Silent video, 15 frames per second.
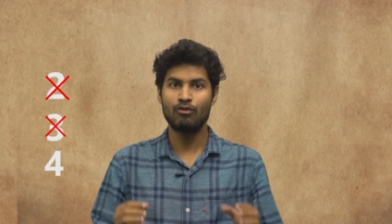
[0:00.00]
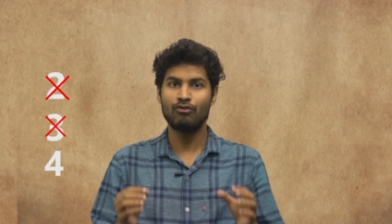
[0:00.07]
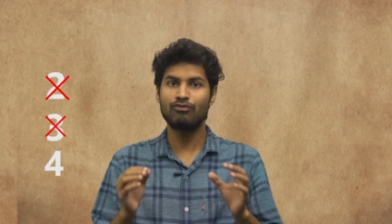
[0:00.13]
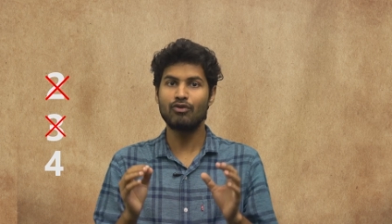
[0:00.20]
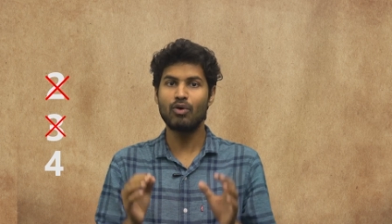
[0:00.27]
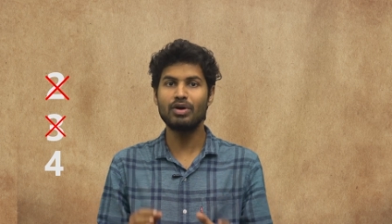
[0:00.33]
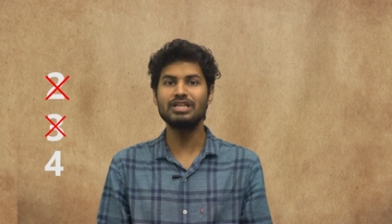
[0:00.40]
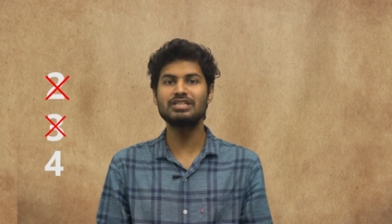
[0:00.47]

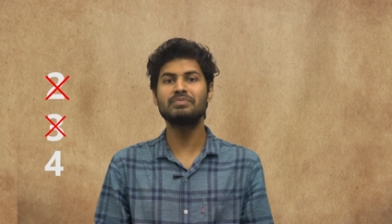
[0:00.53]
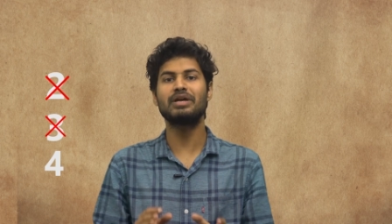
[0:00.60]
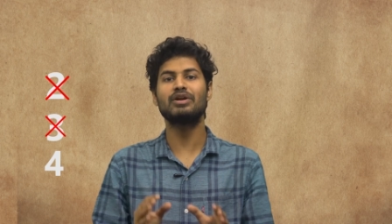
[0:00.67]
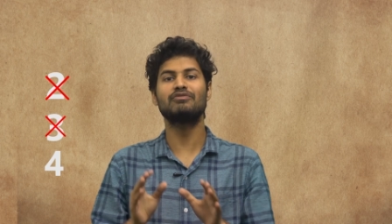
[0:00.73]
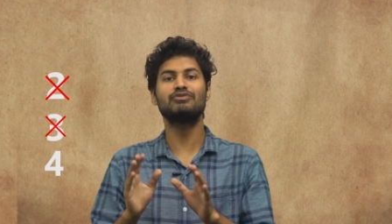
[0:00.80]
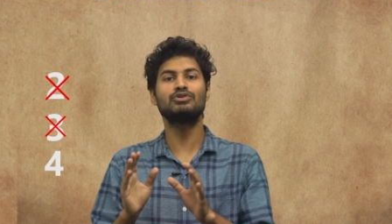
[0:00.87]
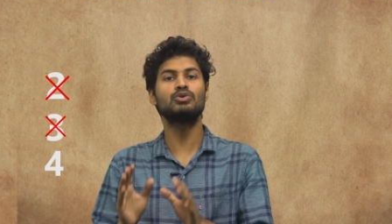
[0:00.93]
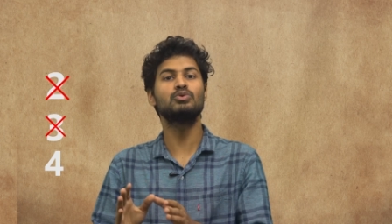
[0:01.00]
4 is
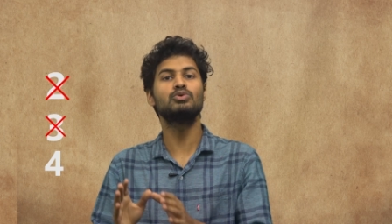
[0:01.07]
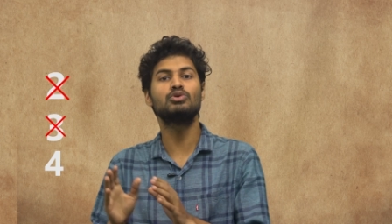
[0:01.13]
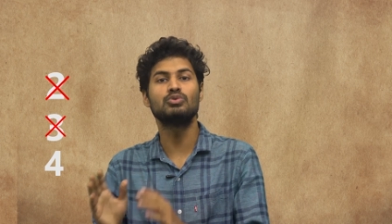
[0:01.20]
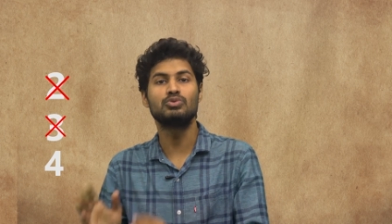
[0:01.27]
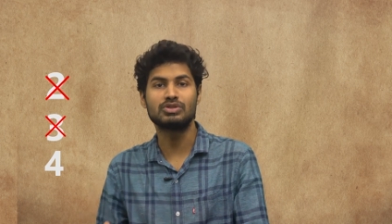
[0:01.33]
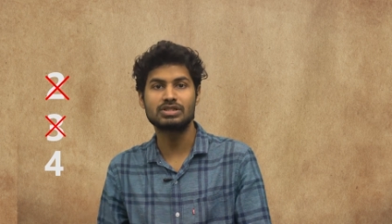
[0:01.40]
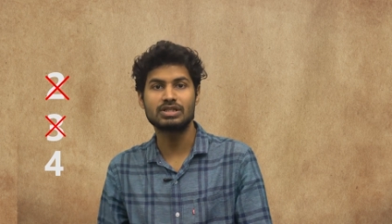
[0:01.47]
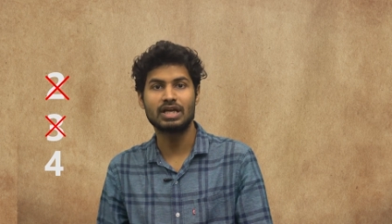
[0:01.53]
made of two
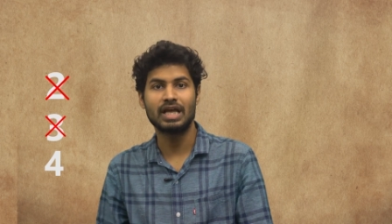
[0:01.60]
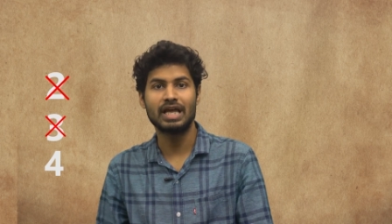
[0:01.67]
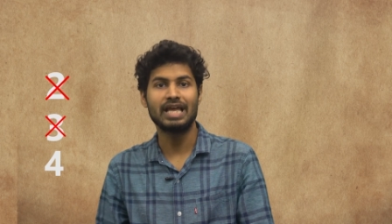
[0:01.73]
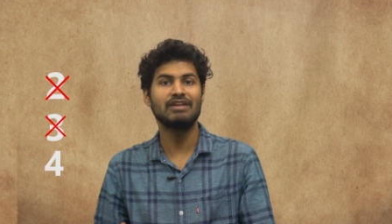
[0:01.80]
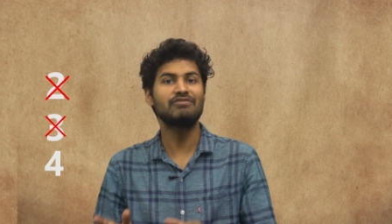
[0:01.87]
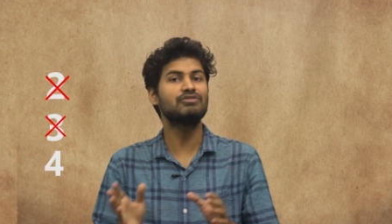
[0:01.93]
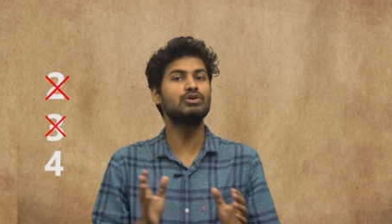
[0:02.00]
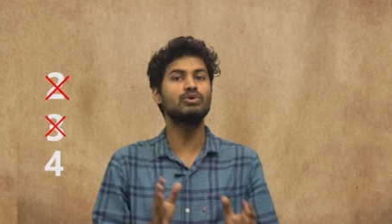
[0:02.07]
2's.
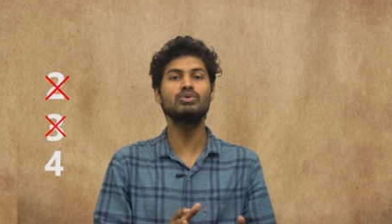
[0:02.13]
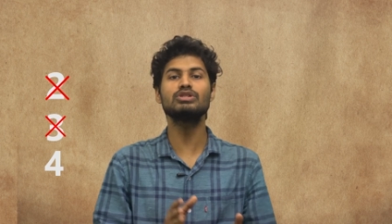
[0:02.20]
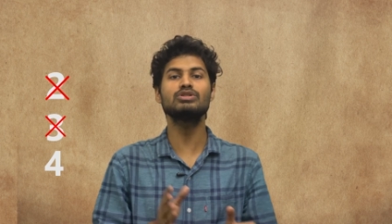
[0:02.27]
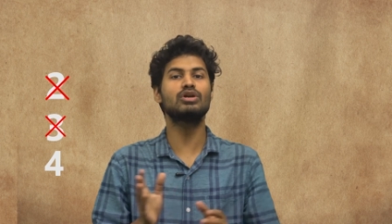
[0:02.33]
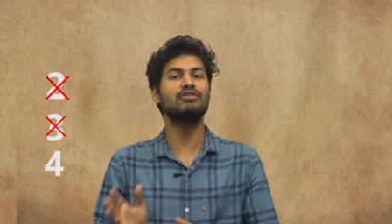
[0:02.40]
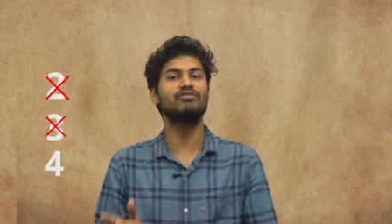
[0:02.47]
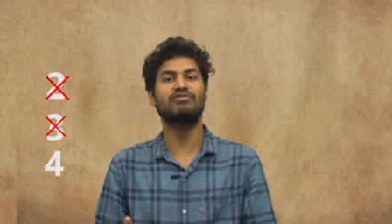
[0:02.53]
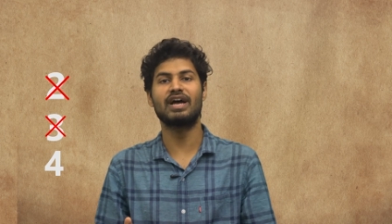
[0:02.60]
If 2 is
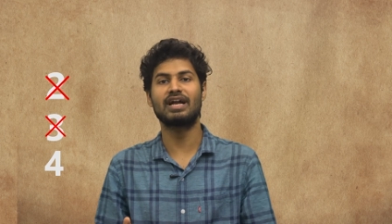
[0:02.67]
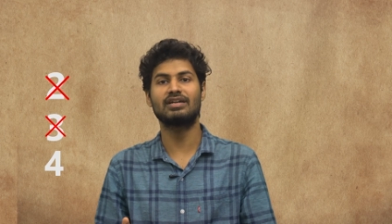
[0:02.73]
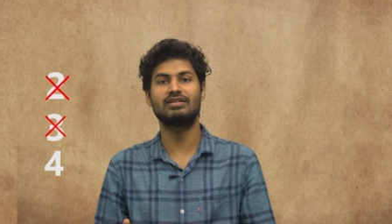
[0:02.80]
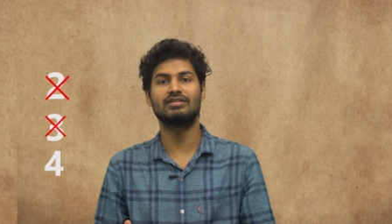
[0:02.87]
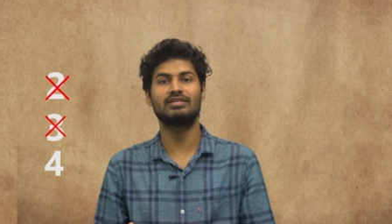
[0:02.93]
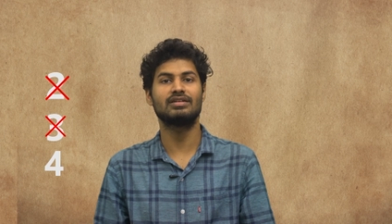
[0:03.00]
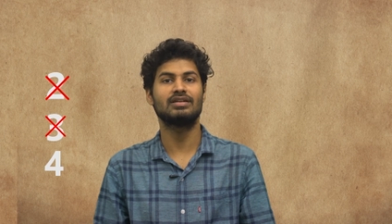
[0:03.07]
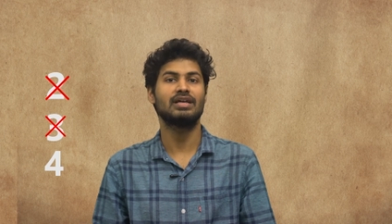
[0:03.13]
not a
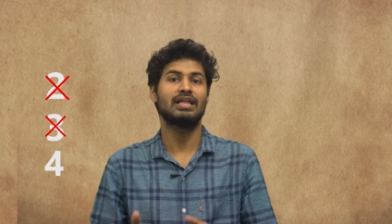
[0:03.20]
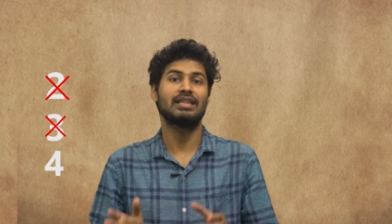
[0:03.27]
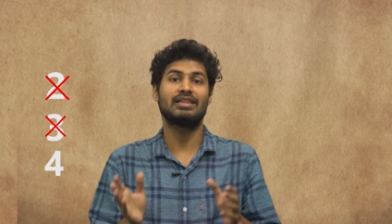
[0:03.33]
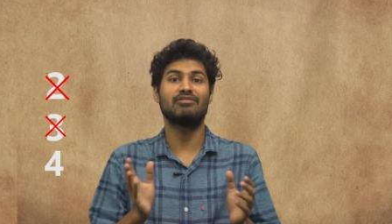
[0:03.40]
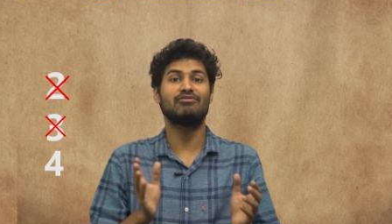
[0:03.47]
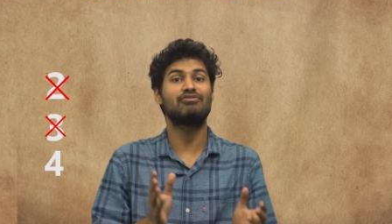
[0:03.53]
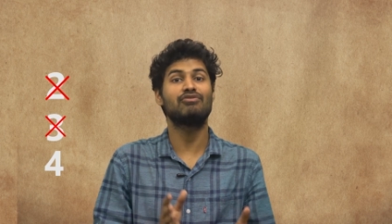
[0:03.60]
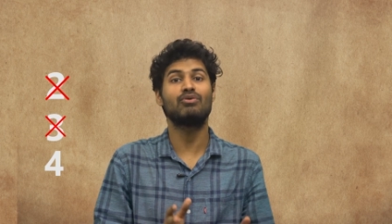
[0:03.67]
factor,
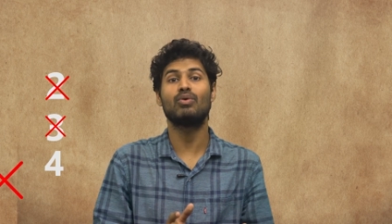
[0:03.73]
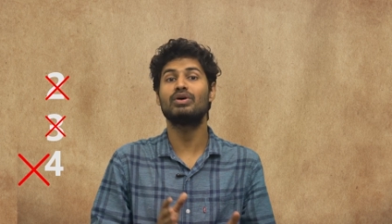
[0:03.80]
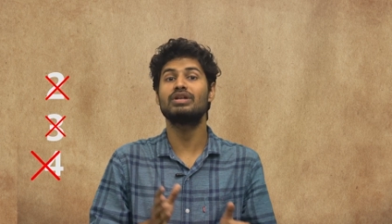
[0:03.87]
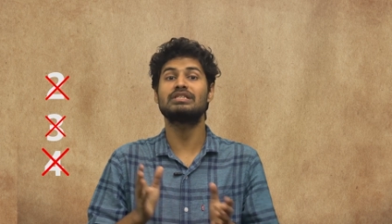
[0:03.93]
then 4